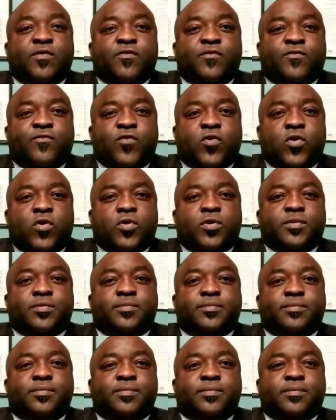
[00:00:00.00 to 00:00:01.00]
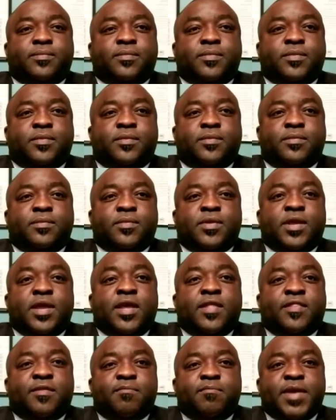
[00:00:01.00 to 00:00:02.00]
4.
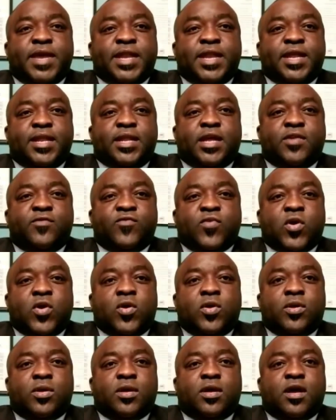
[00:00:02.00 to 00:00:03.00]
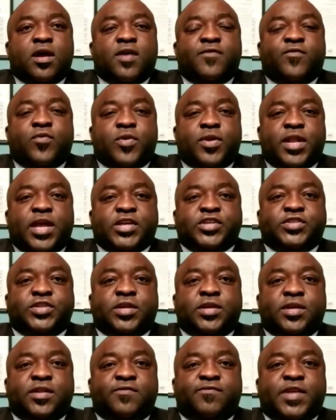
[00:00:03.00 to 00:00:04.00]
The meaning and role of our National
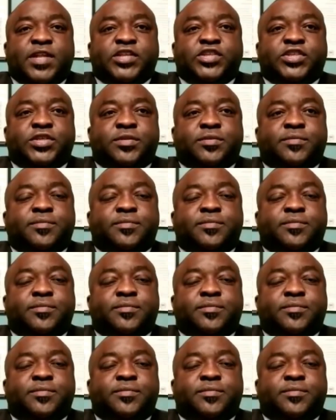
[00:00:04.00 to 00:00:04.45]
Convention.